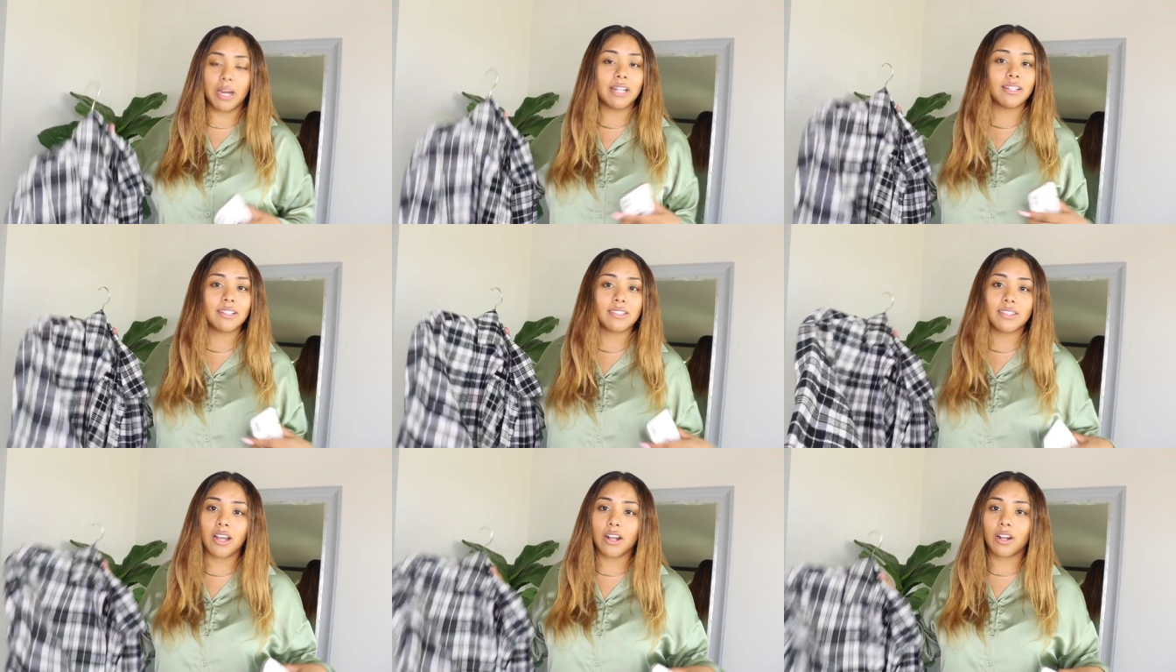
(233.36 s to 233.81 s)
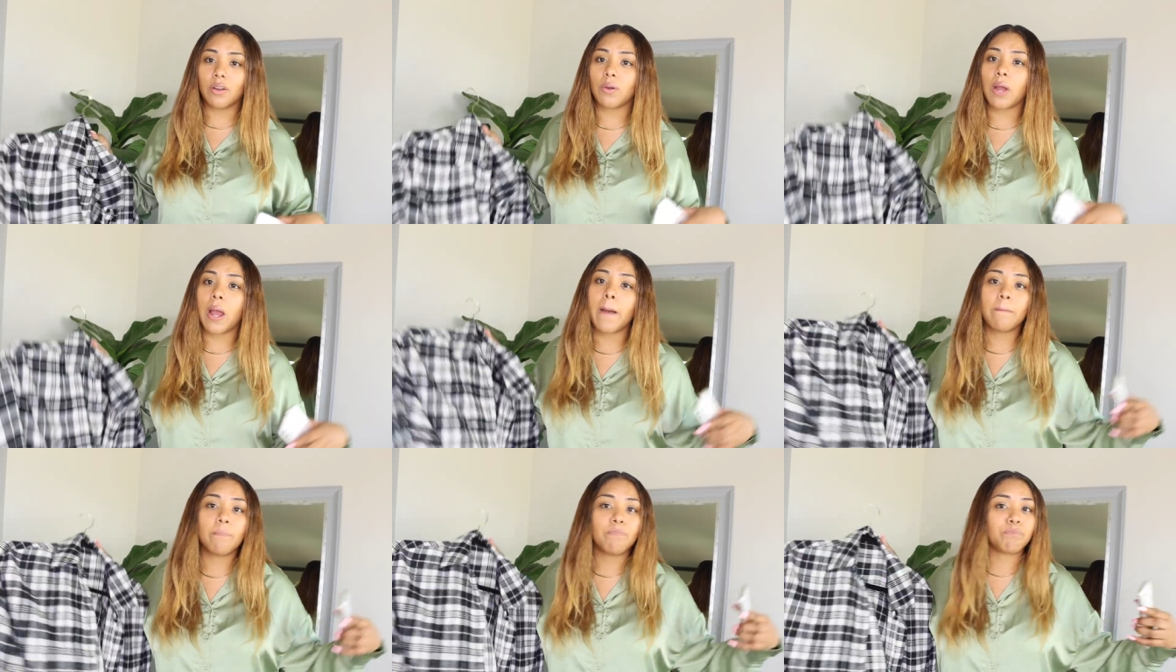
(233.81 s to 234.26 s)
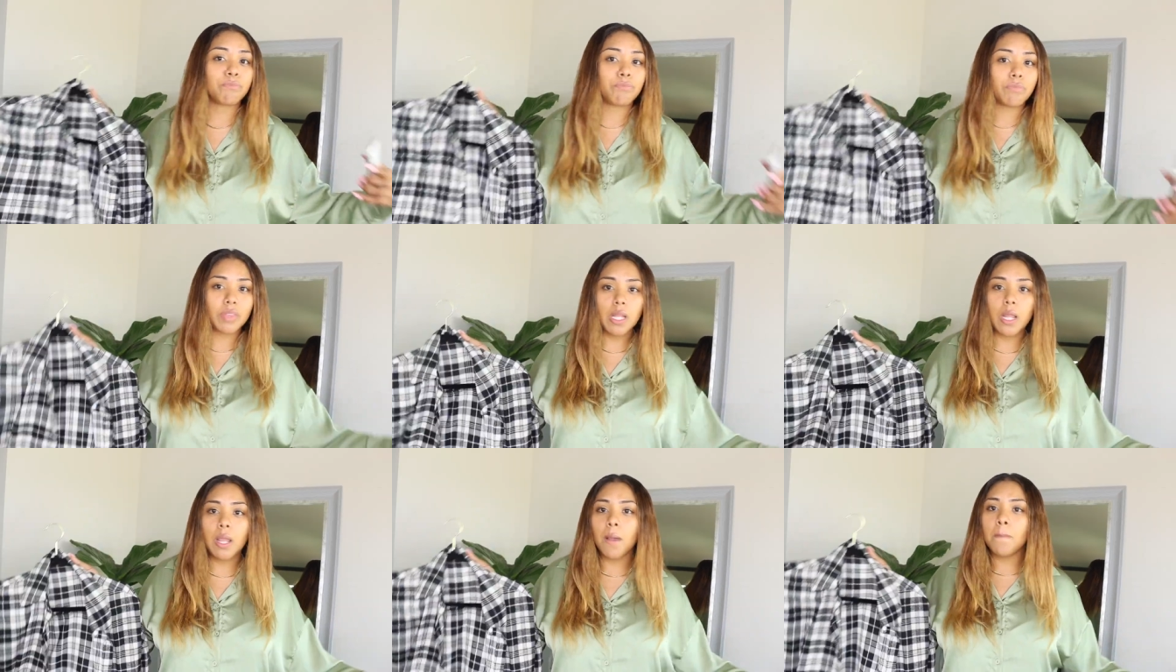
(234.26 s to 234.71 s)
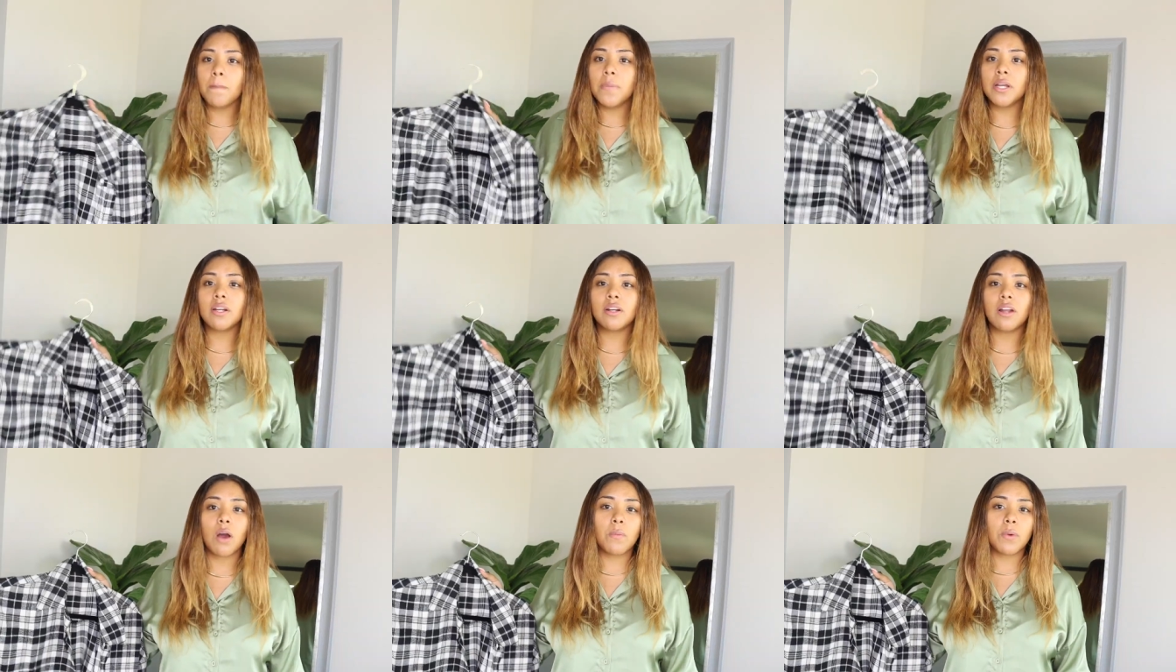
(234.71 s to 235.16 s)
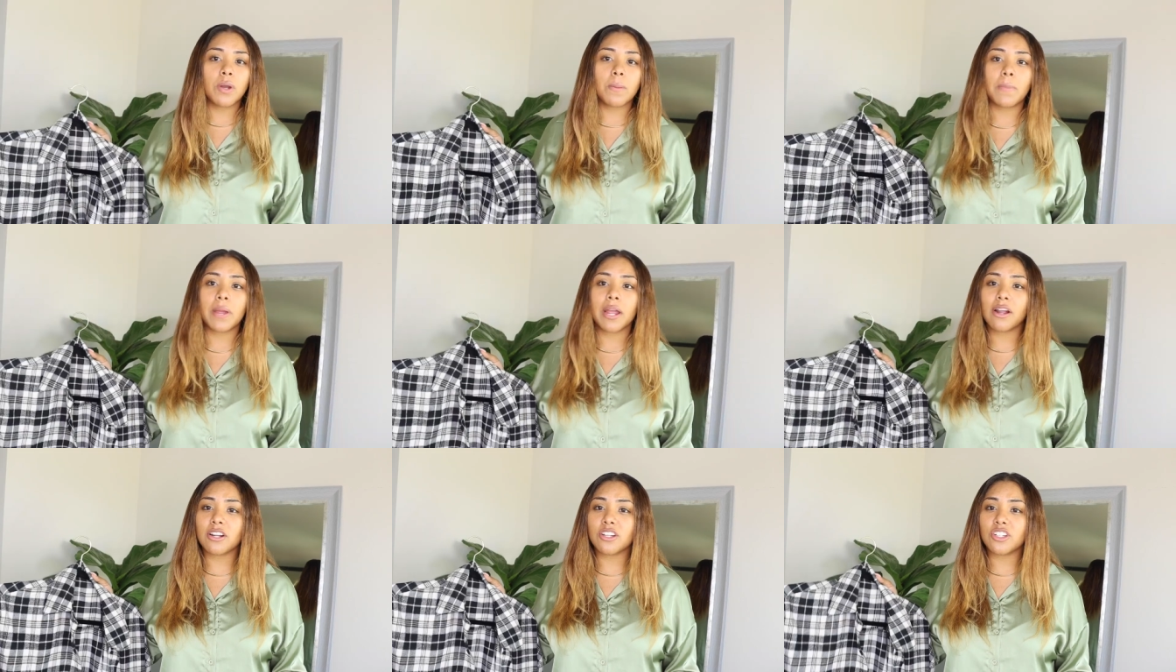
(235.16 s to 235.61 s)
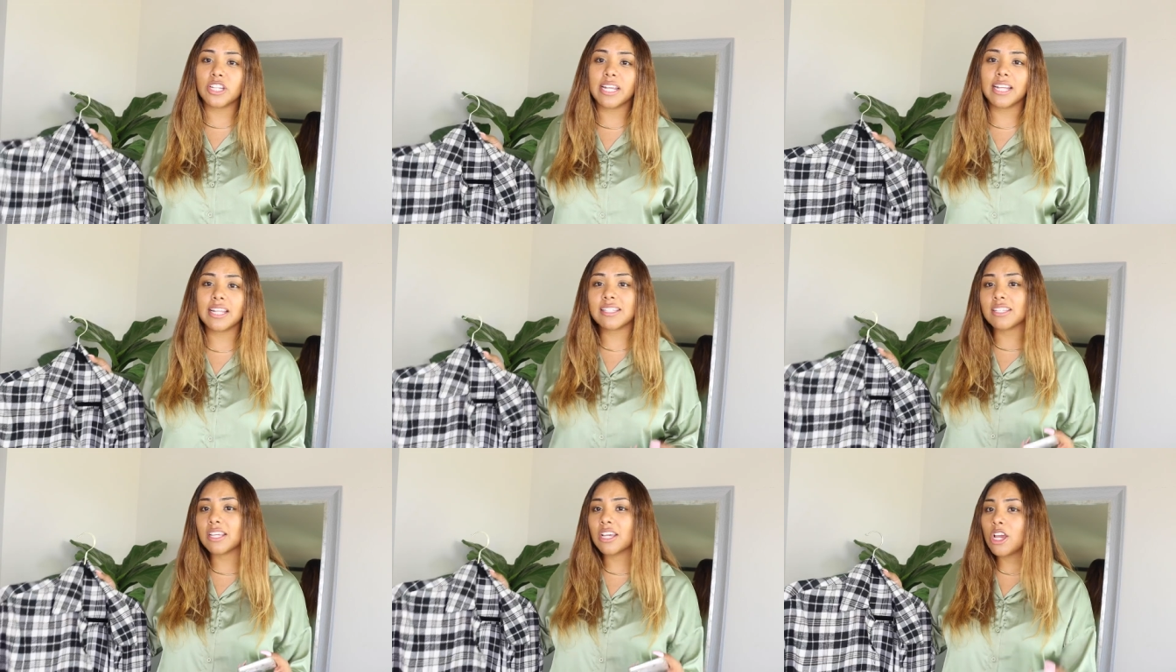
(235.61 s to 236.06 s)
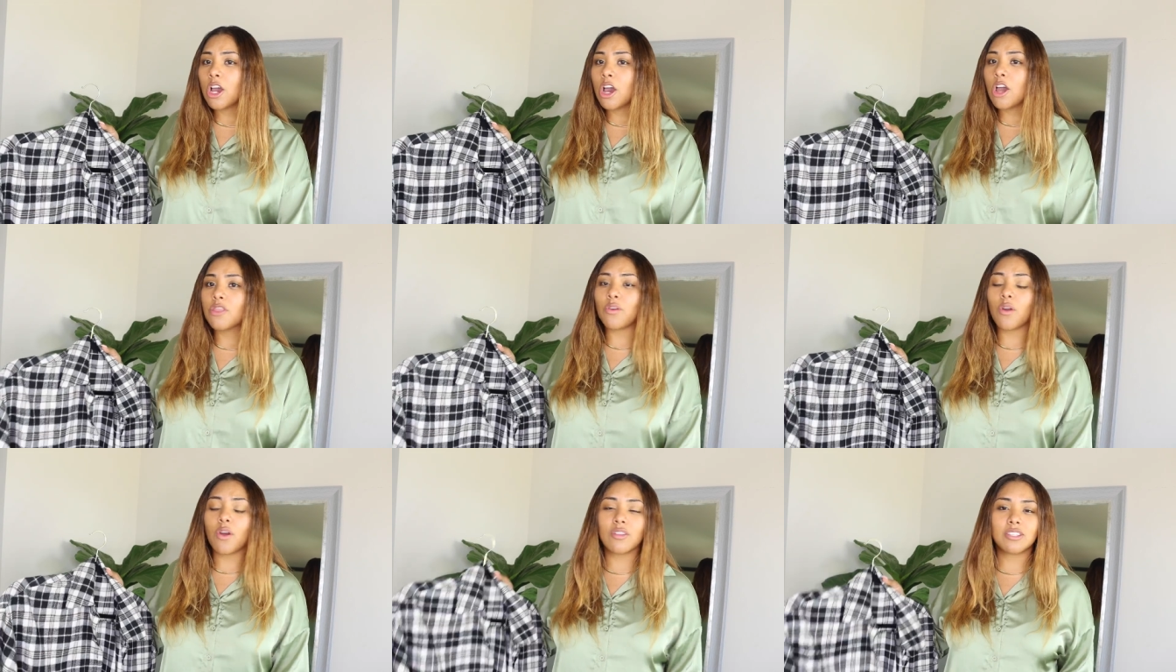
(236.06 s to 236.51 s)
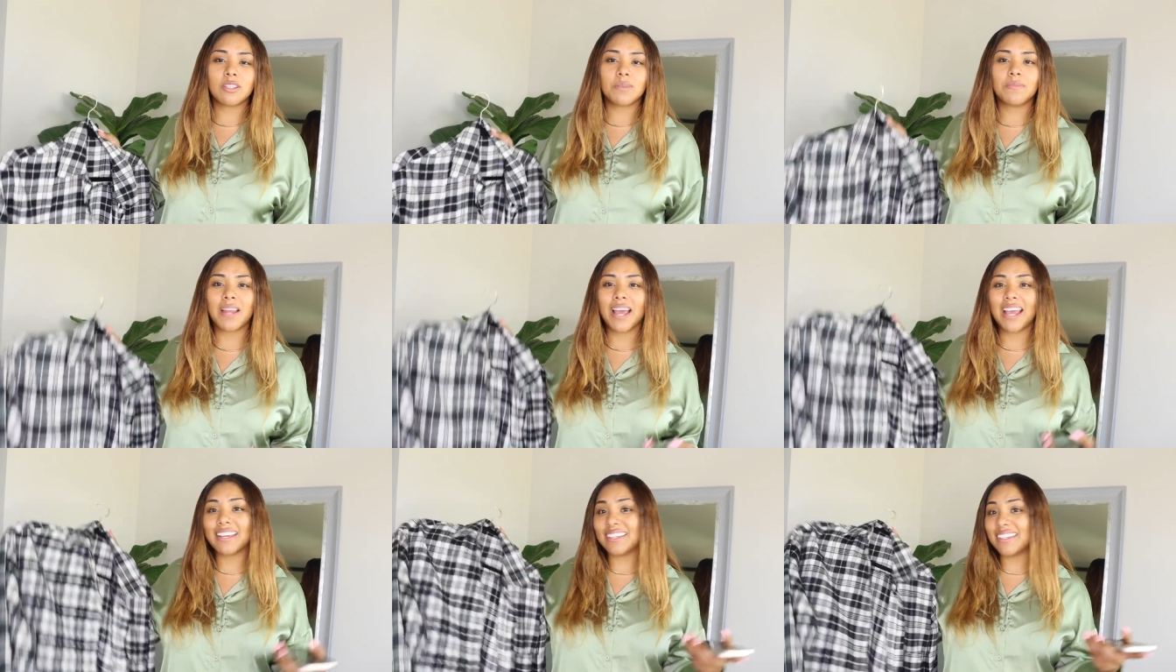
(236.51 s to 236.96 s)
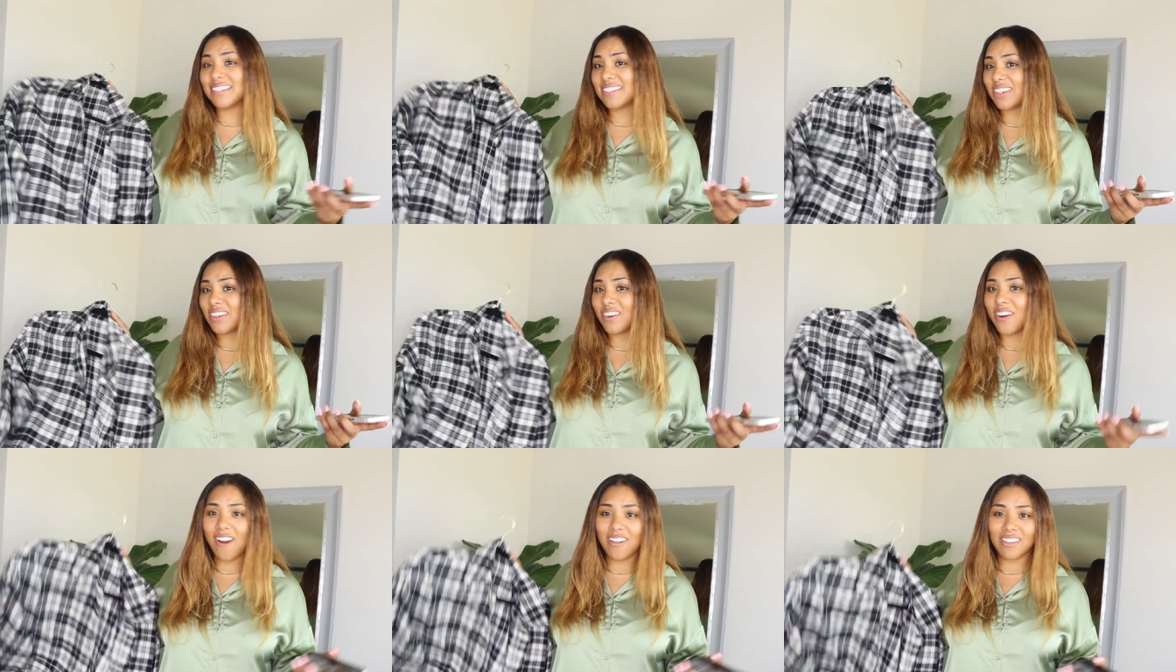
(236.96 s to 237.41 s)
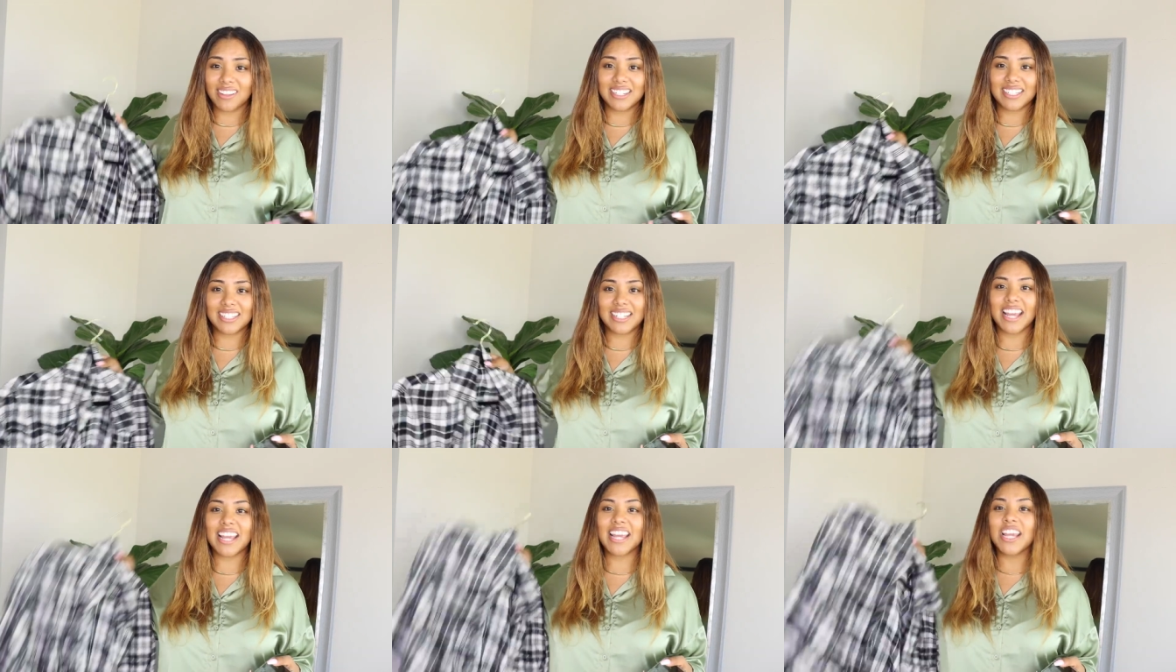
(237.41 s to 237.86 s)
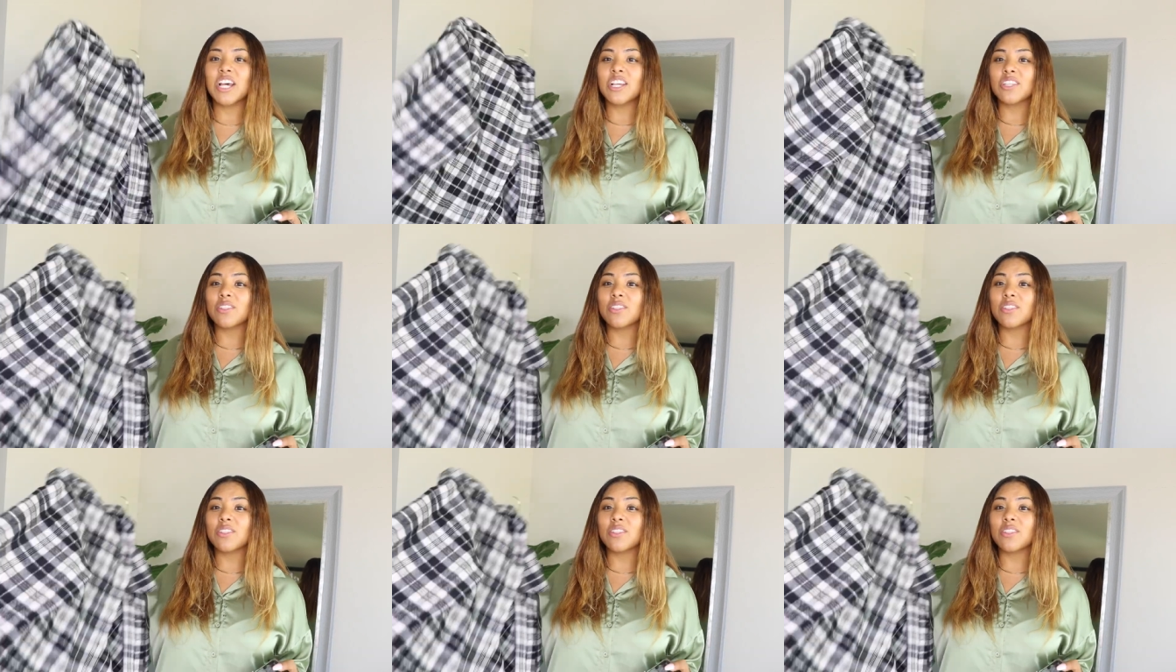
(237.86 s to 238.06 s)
button the sucker up, put it on with a pair of jeans, throw on some Nikes, and call it a day.